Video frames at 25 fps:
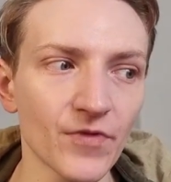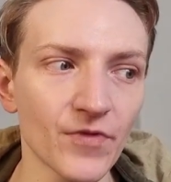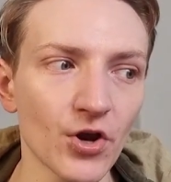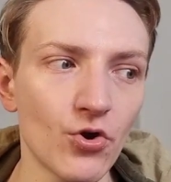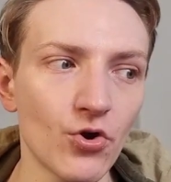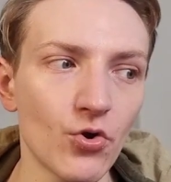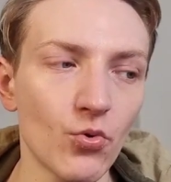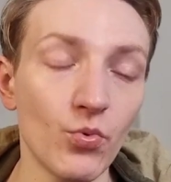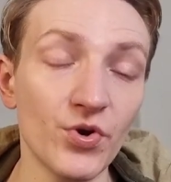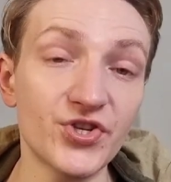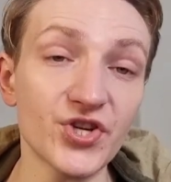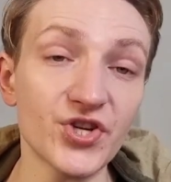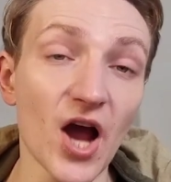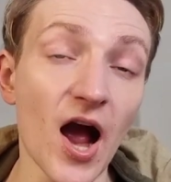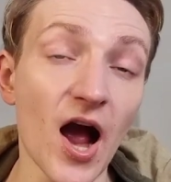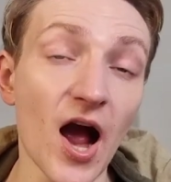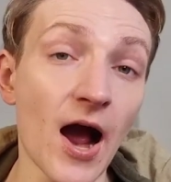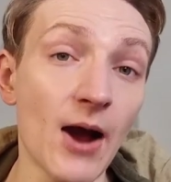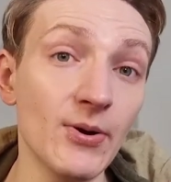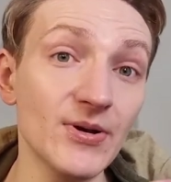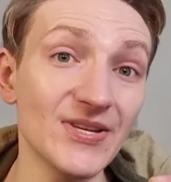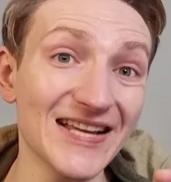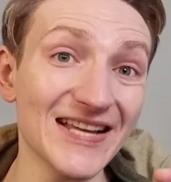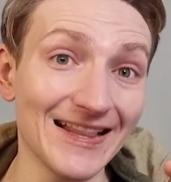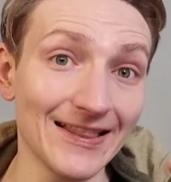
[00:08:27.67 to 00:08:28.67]
which I
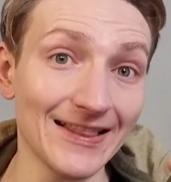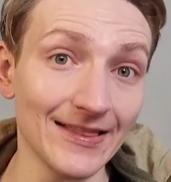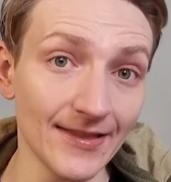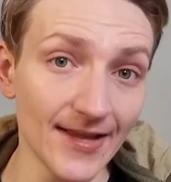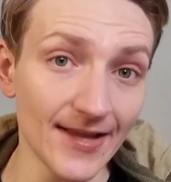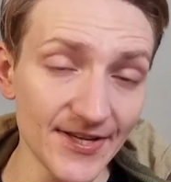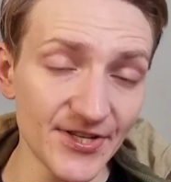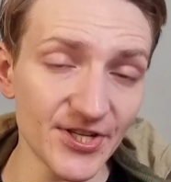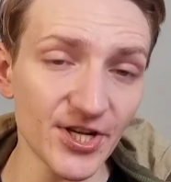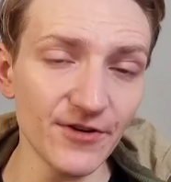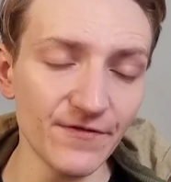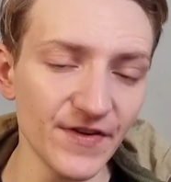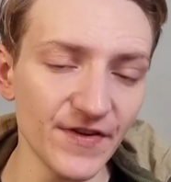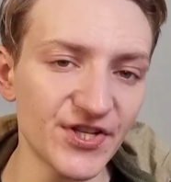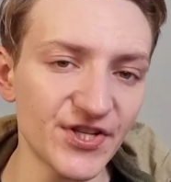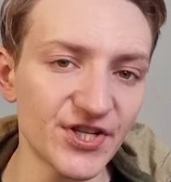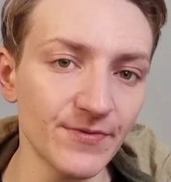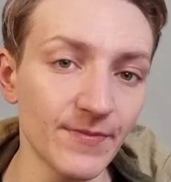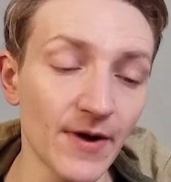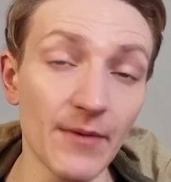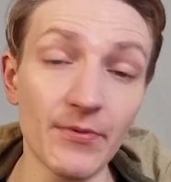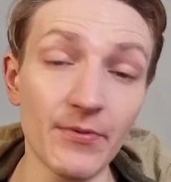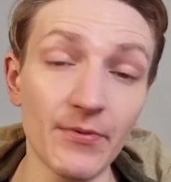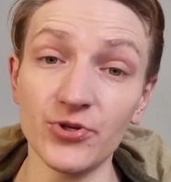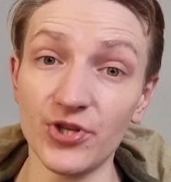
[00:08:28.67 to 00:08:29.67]
was less convinced about
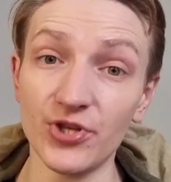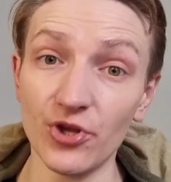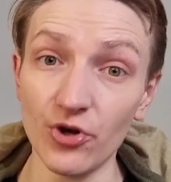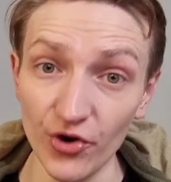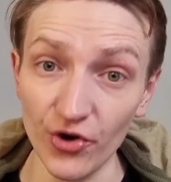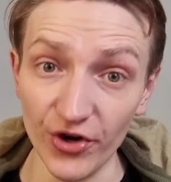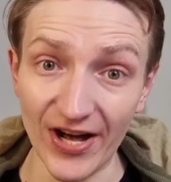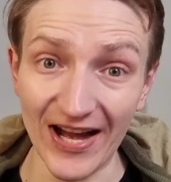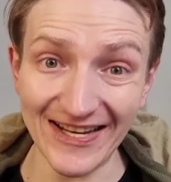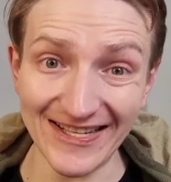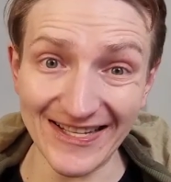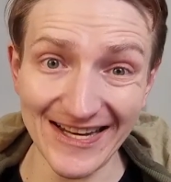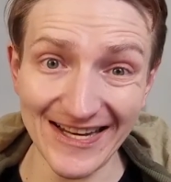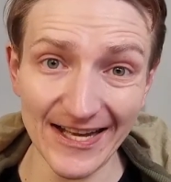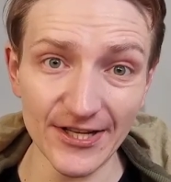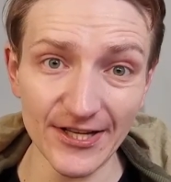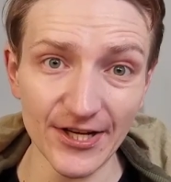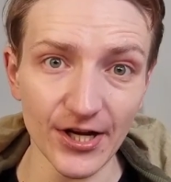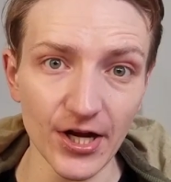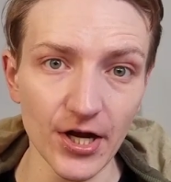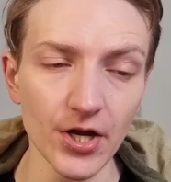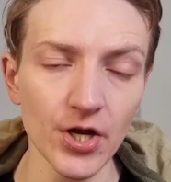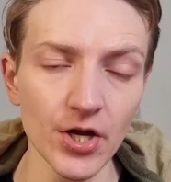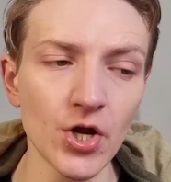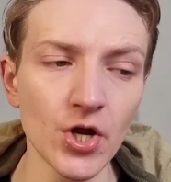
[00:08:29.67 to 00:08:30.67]
because the Huracan
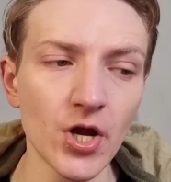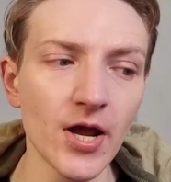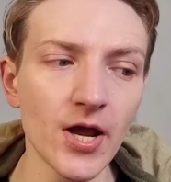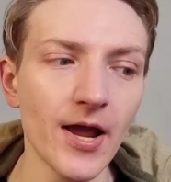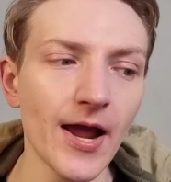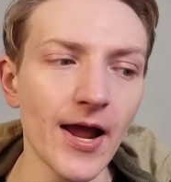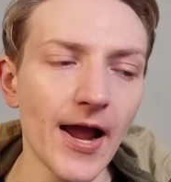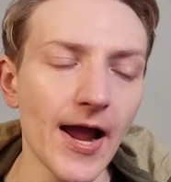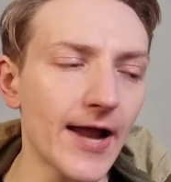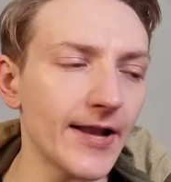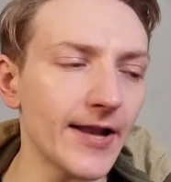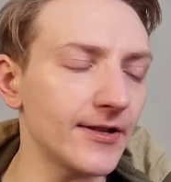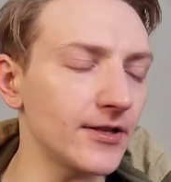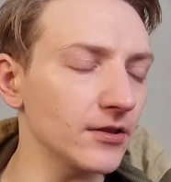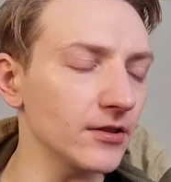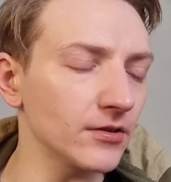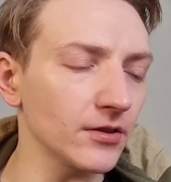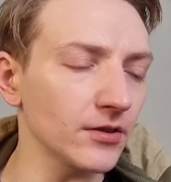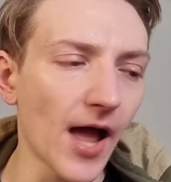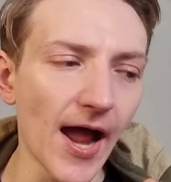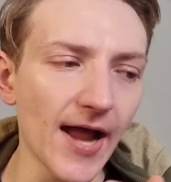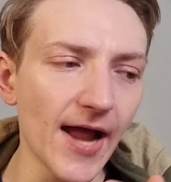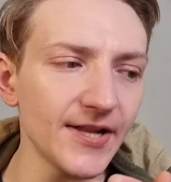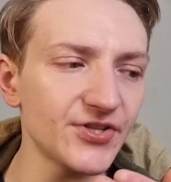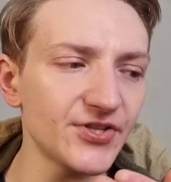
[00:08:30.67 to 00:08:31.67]
Technica had
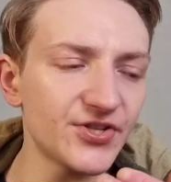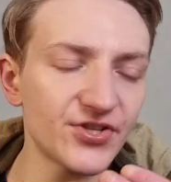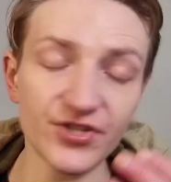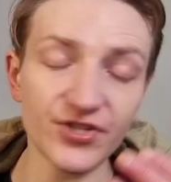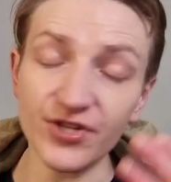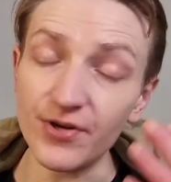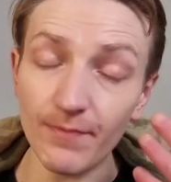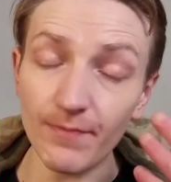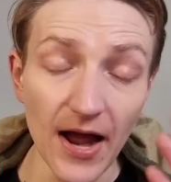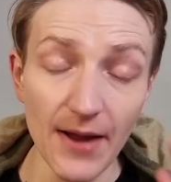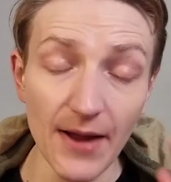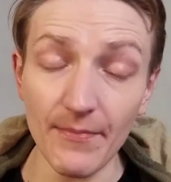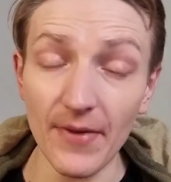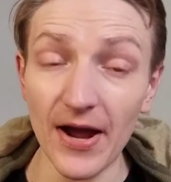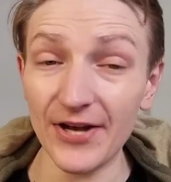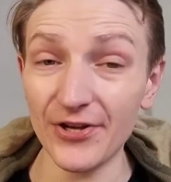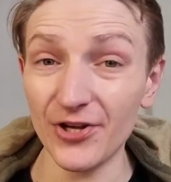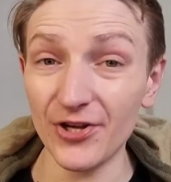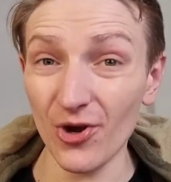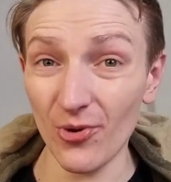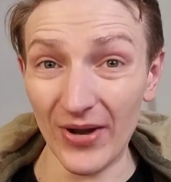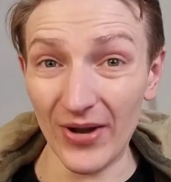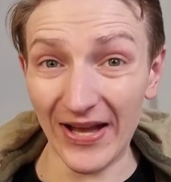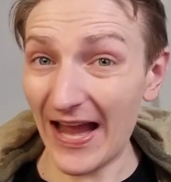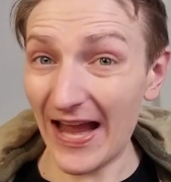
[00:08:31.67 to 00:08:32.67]
lines, to my mind,
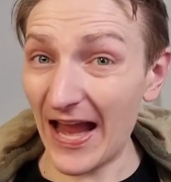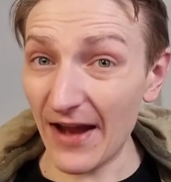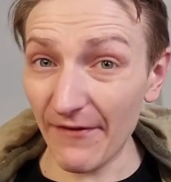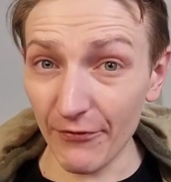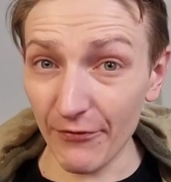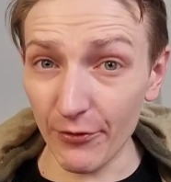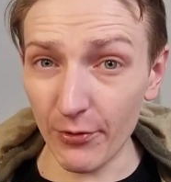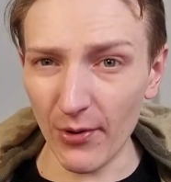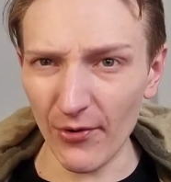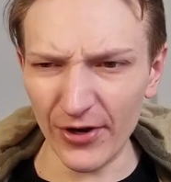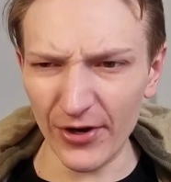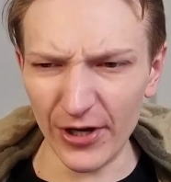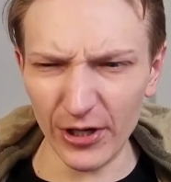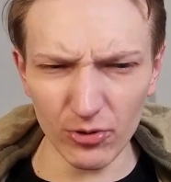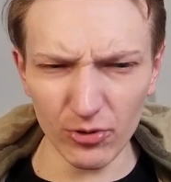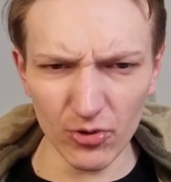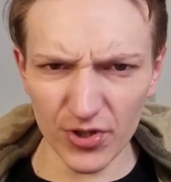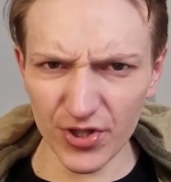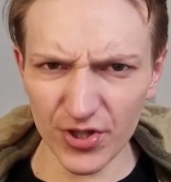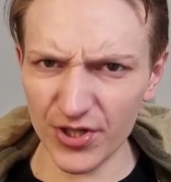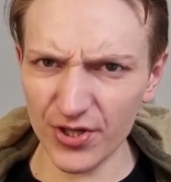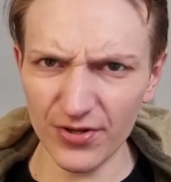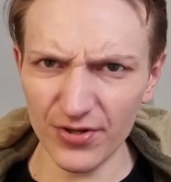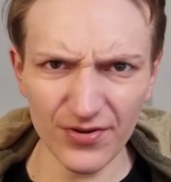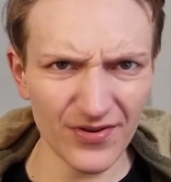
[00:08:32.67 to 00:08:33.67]
going everywhere, and it
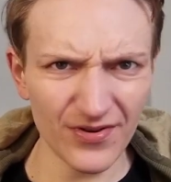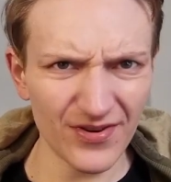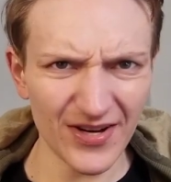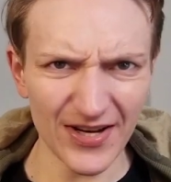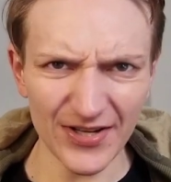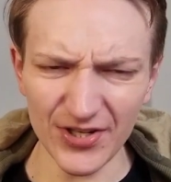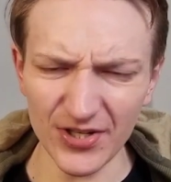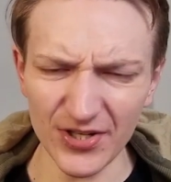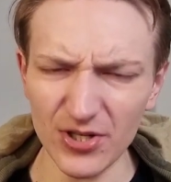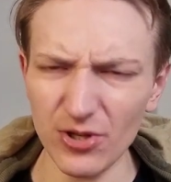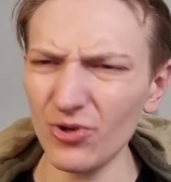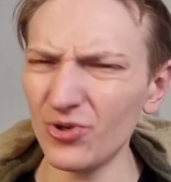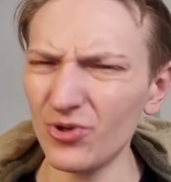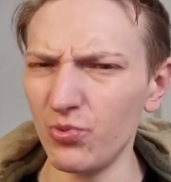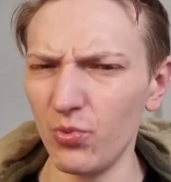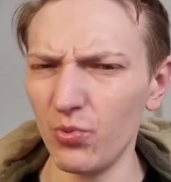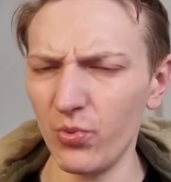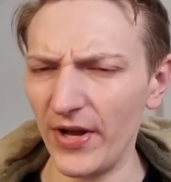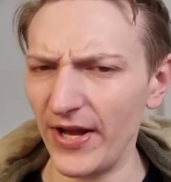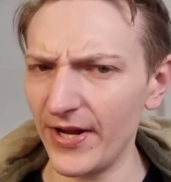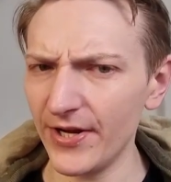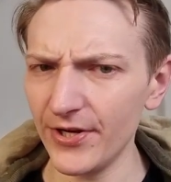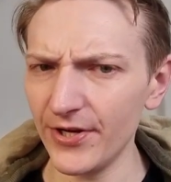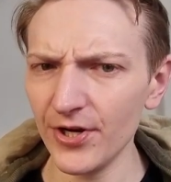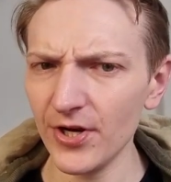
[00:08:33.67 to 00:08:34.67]
just looked
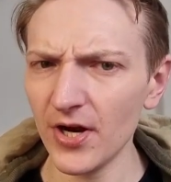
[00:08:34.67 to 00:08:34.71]
weird.